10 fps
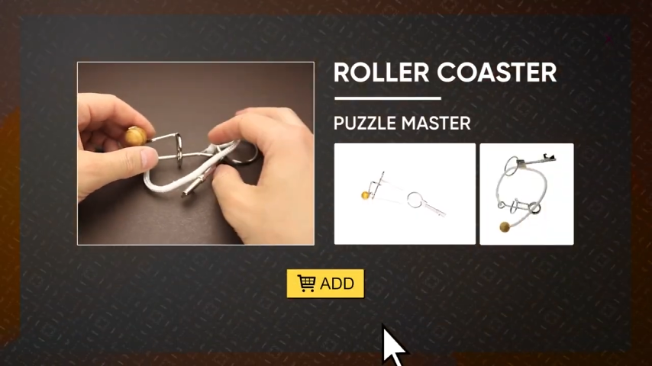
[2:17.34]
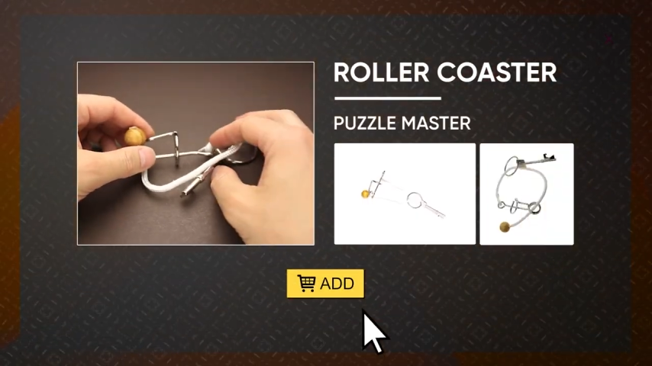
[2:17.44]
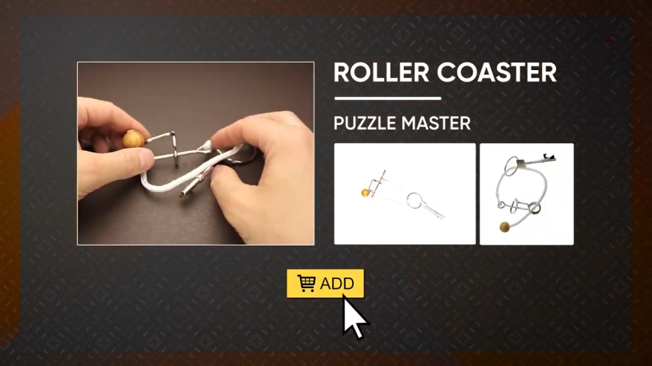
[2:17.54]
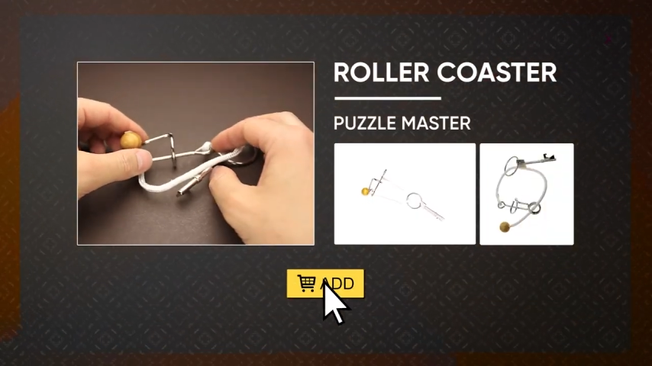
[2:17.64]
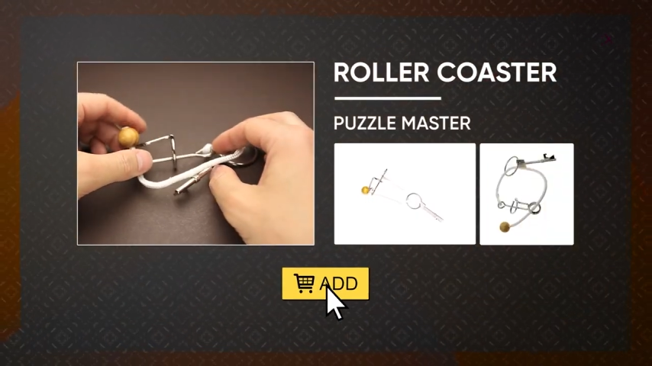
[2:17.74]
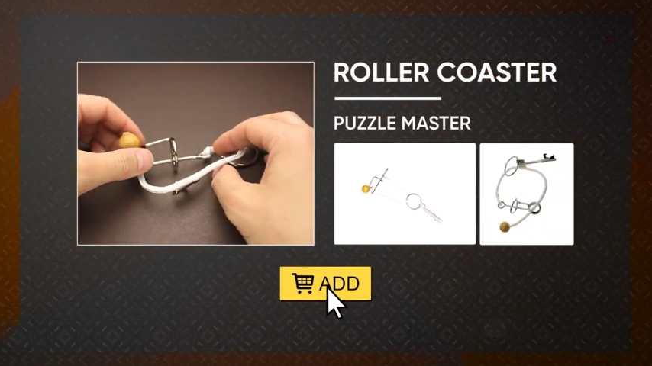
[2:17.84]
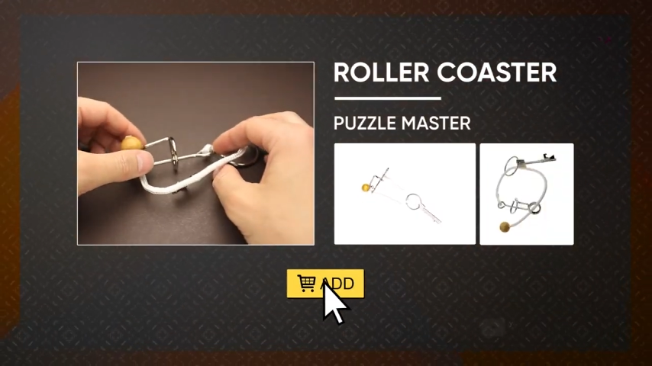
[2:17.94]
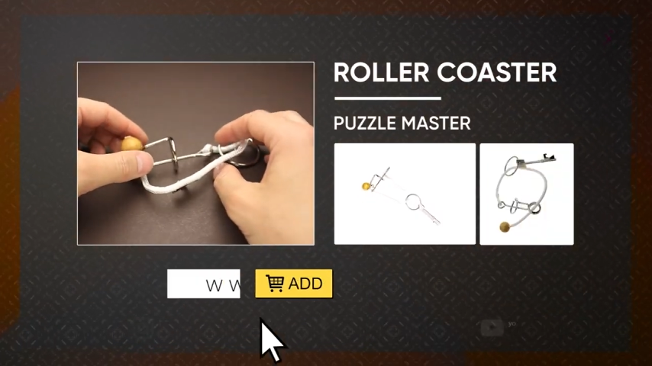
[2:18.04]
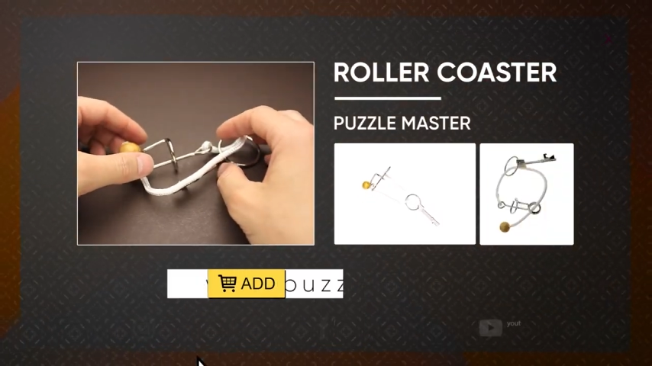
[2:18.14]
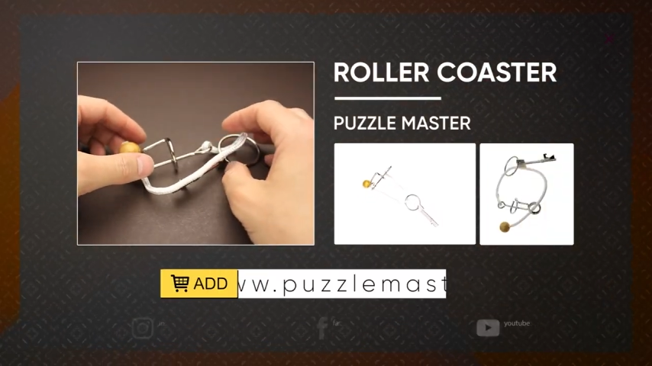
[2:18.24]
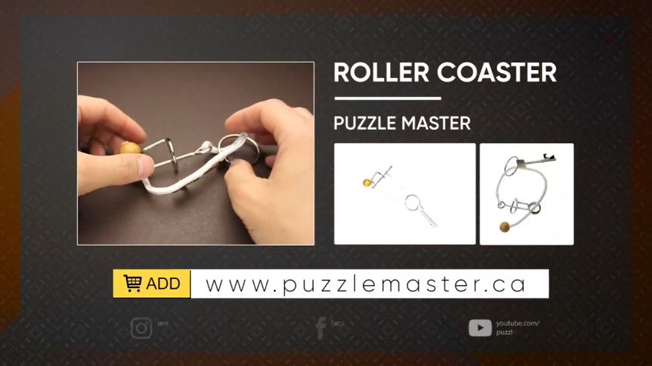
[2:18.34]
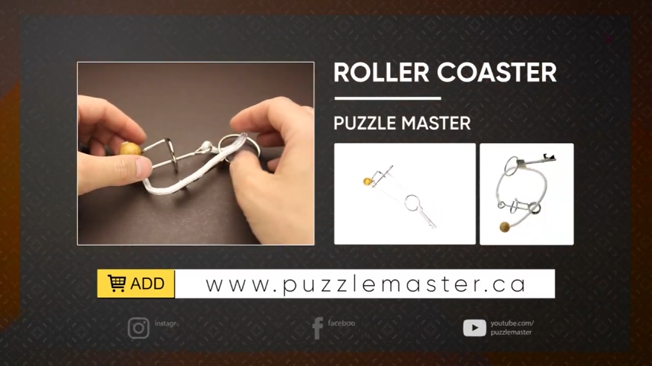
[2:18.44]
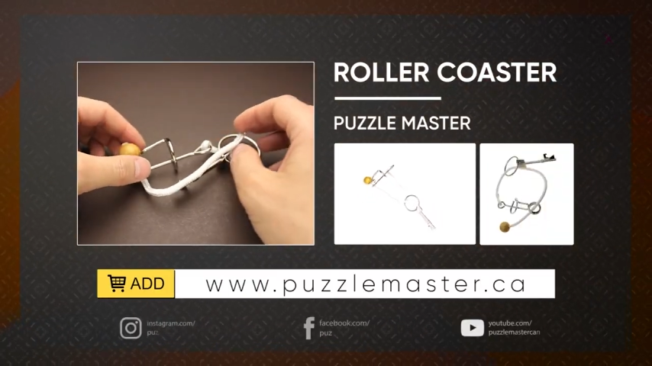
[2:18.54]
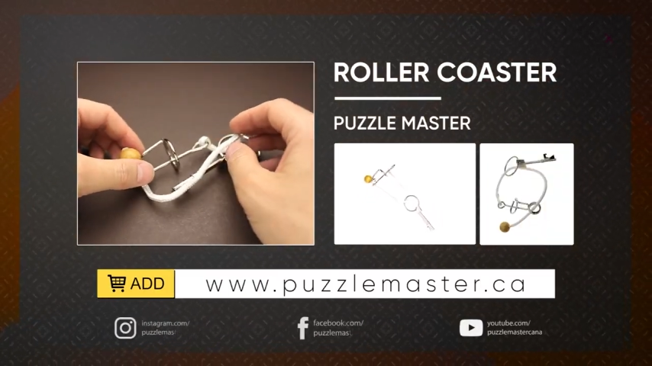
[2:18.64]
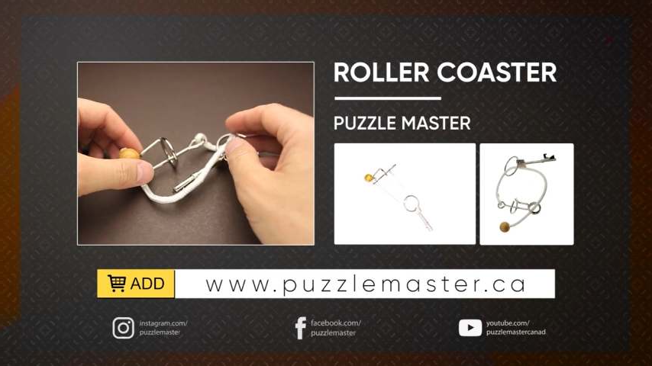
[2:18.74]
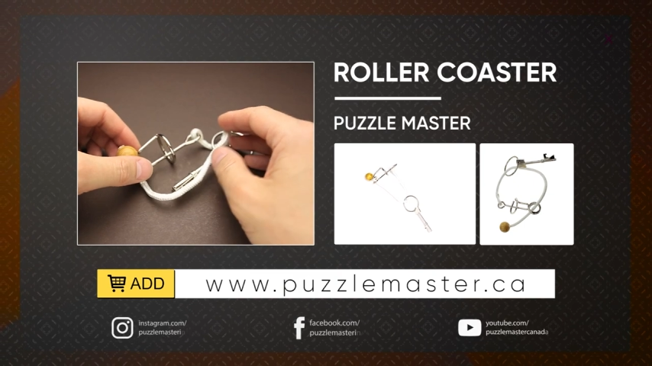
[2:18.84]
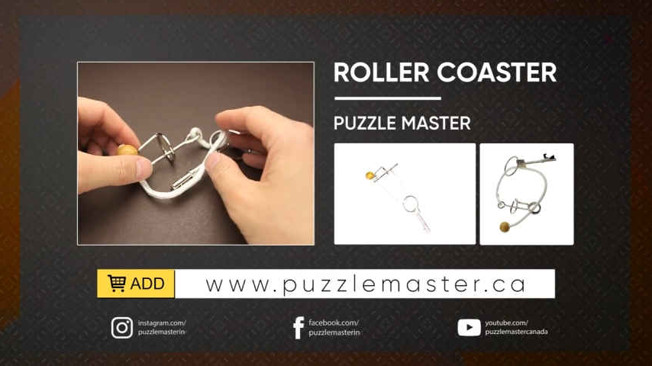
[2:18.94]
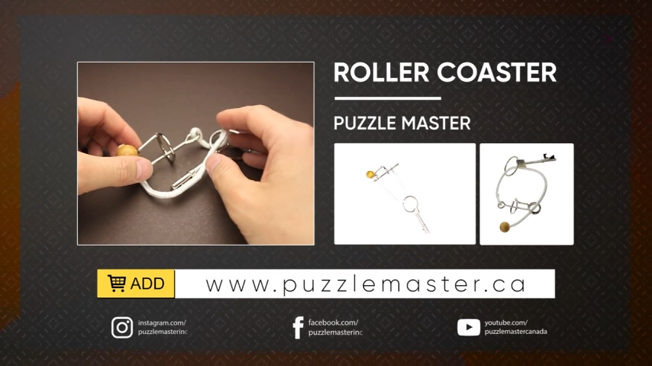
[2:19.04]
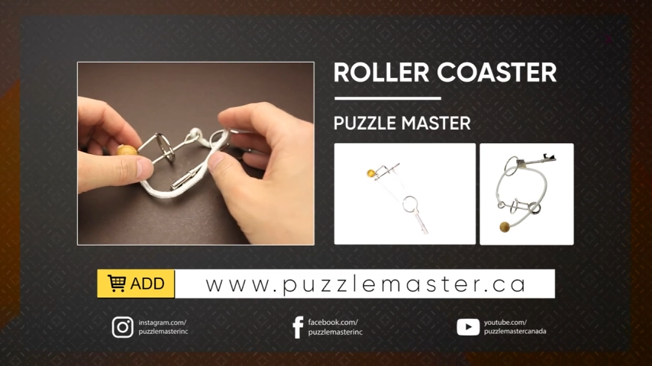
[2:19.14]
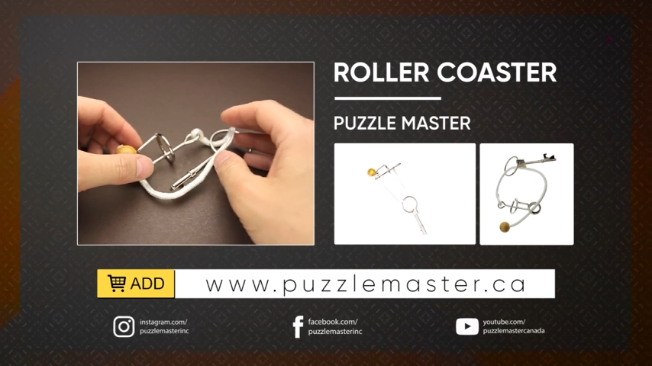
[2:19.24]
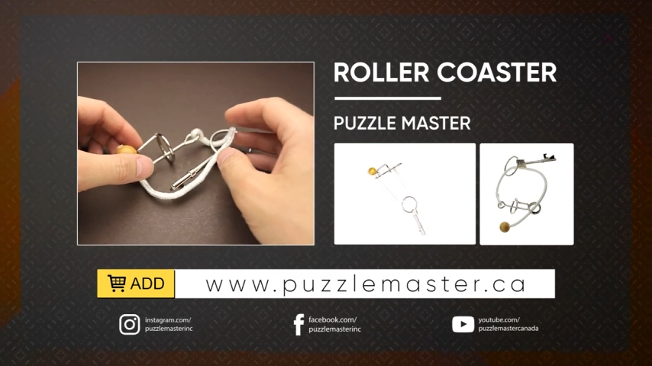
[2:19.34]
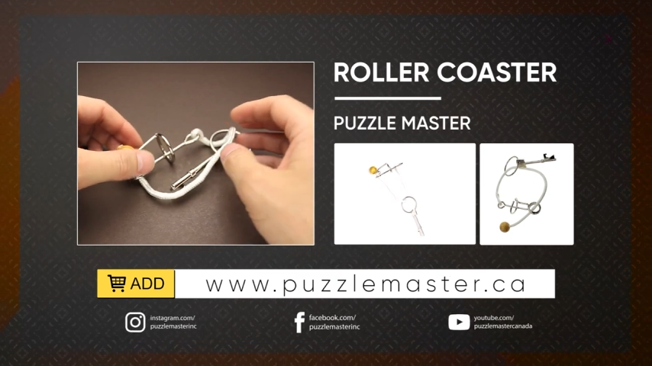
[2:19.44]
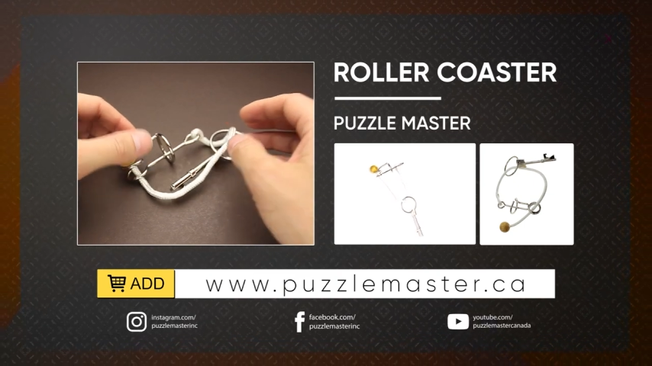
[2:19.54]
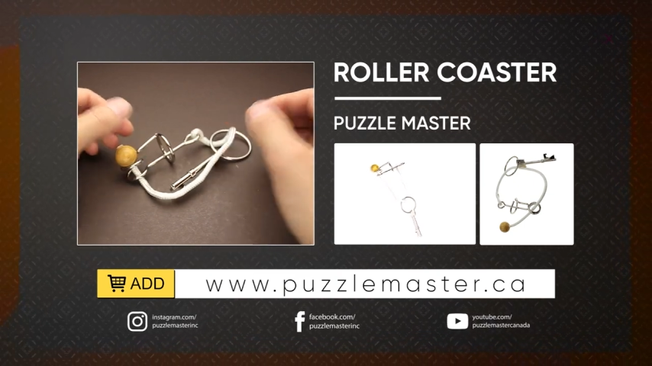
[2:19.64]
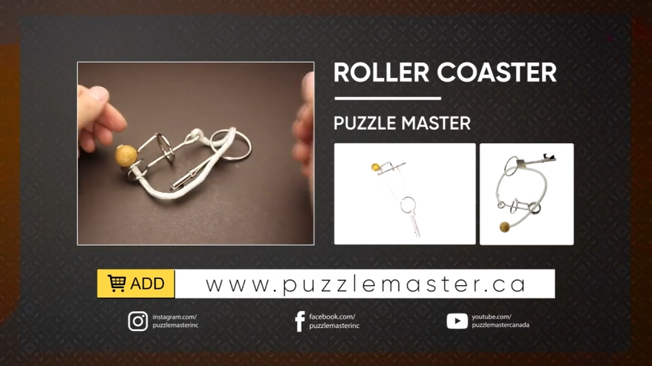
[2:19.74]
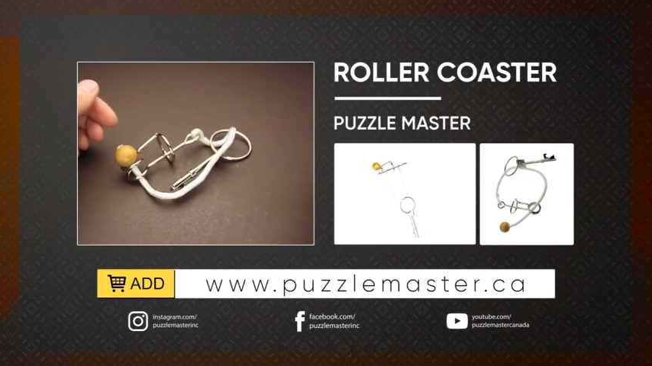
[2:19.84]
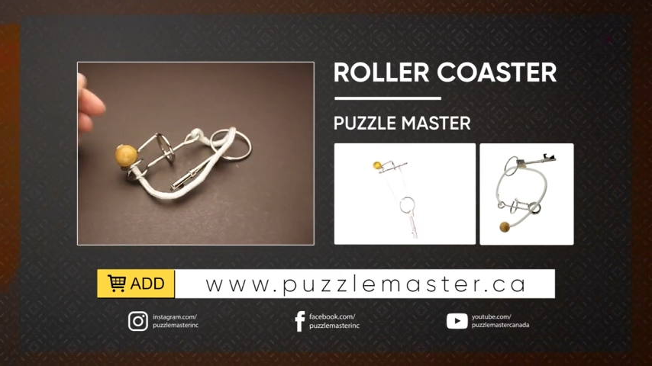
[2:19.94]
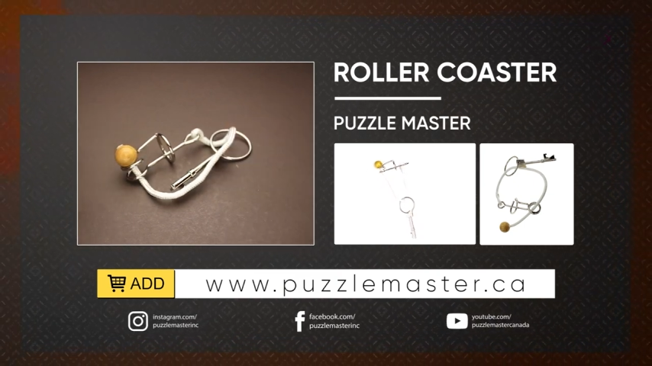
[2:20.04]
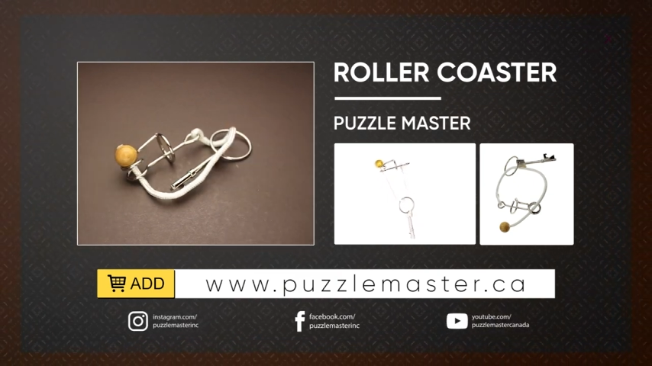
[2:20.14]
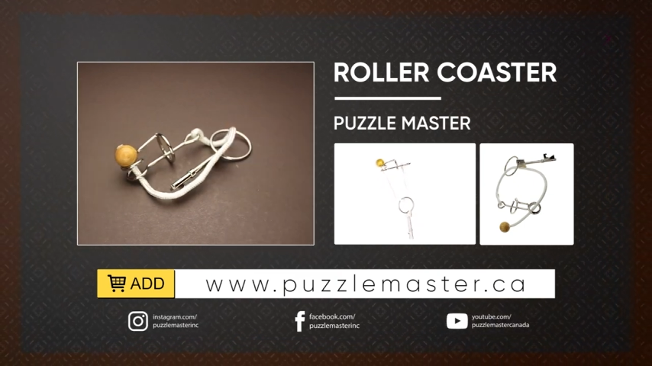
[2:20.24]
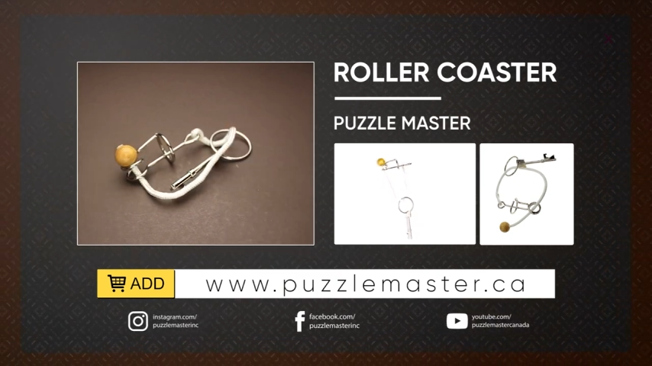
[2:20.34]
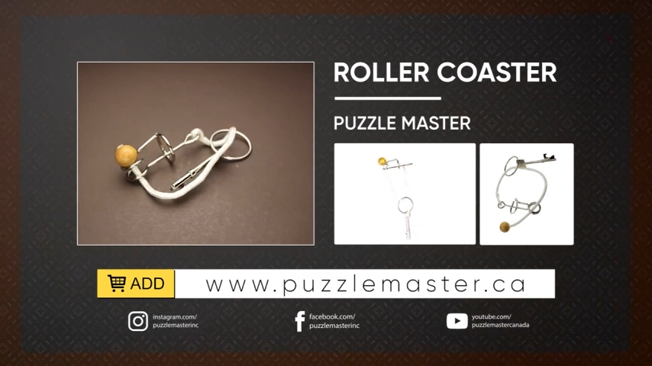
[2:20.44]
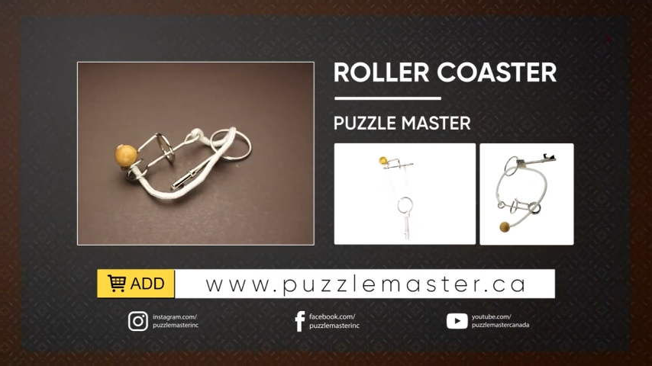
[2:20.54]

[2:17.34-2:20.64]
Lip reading: No face is visible, so there are no lips to read.